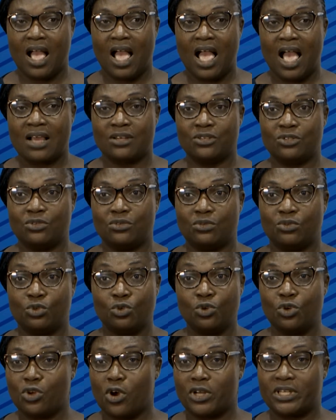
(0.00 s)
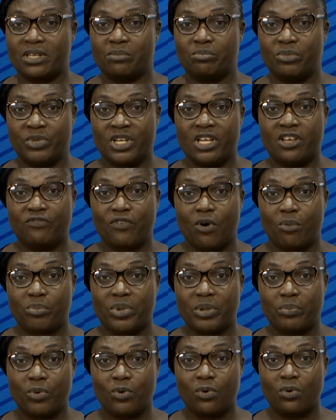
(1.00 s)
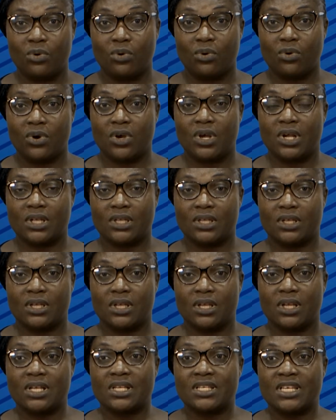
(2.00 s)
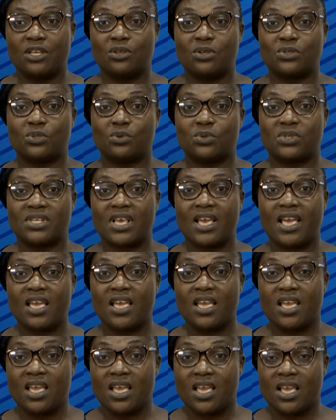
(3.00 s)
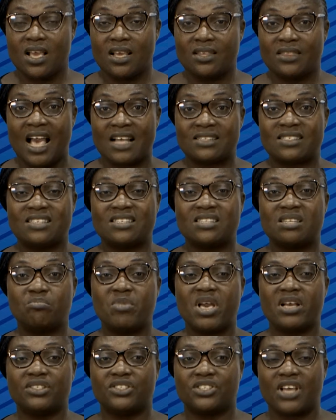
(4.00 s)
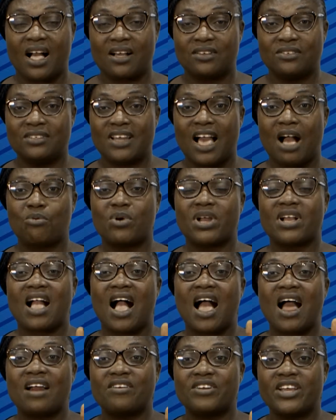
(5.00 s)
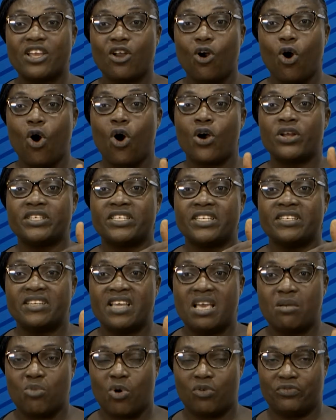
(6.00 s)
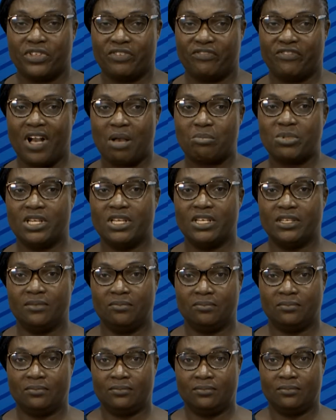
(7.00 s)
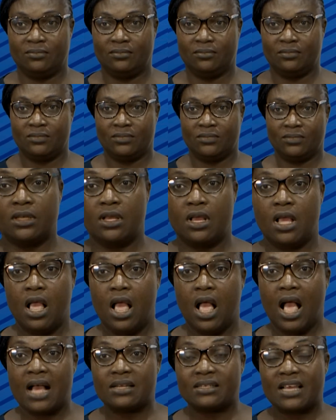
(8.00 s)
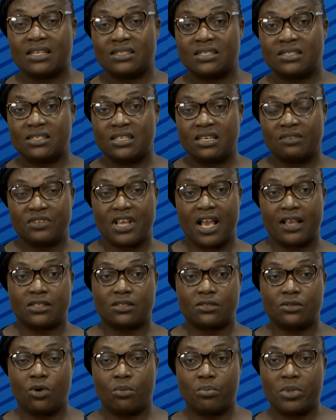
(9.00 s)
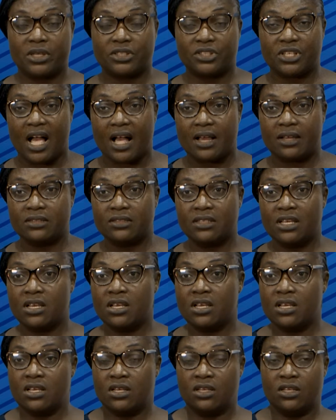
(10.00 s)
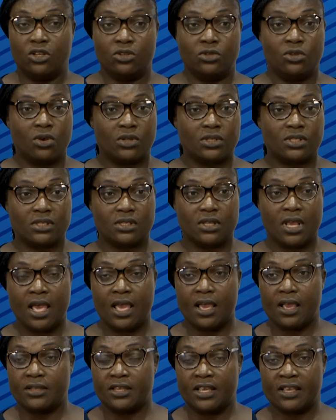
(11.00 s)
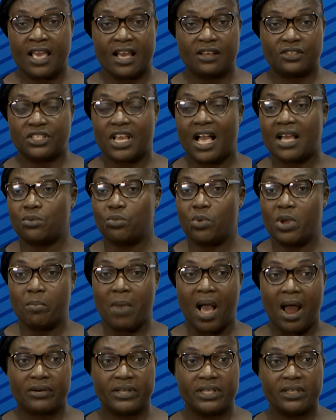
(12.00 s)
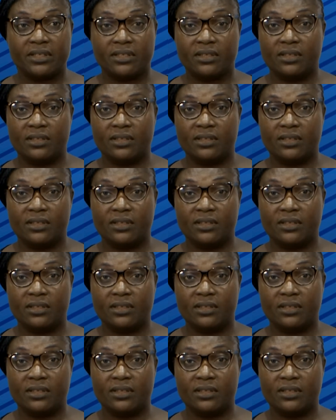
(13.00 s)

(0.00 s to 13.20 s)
And do you know the belief of people? They used to say that it's the male child that will carry on the name of the family. And that if there is no male child, the girl child will marry,